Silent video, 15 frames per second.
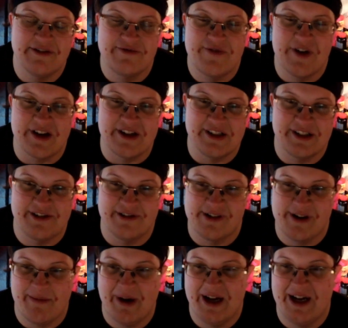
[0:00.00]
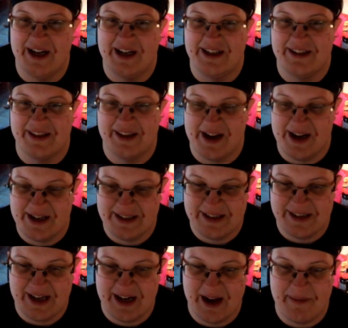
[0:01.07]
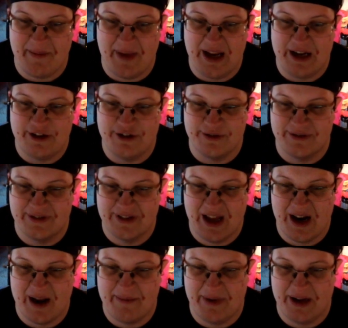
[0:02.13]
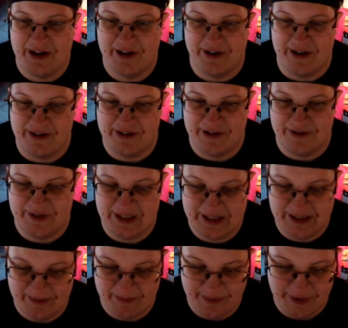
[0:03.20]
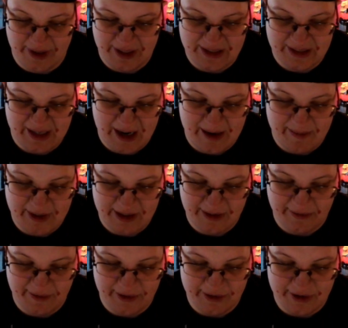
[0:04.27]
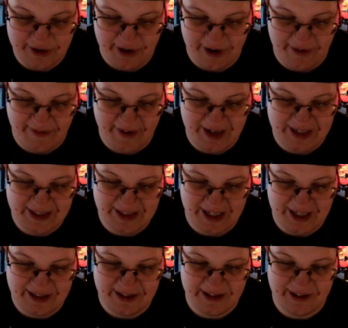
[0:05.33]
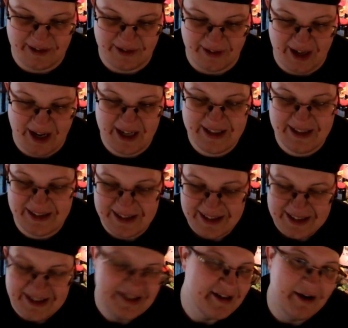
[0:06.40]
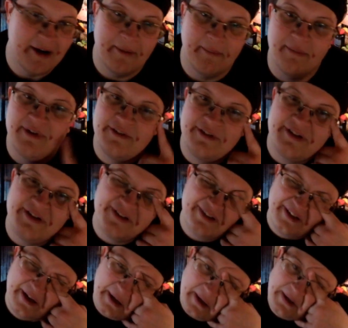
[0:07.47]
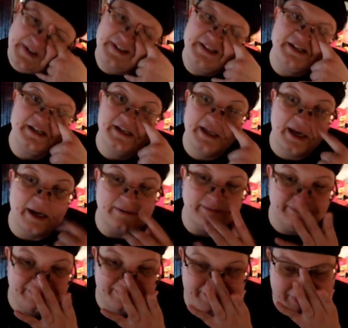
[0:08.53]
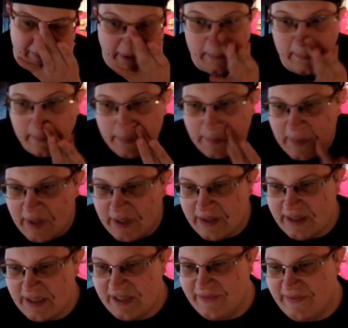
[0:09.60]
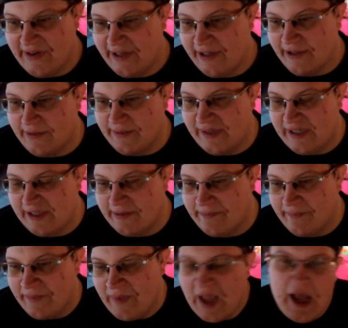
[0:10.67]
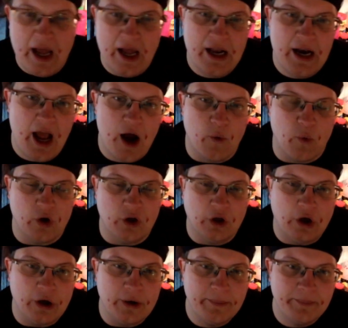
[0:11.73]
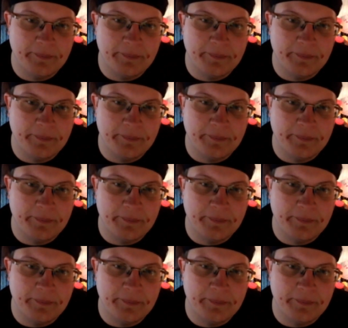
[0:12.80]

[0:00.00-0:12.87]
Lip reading: fun story behind that I may get into at some point in time in the future if I decide to do that. But, yeah. This video is an hour long.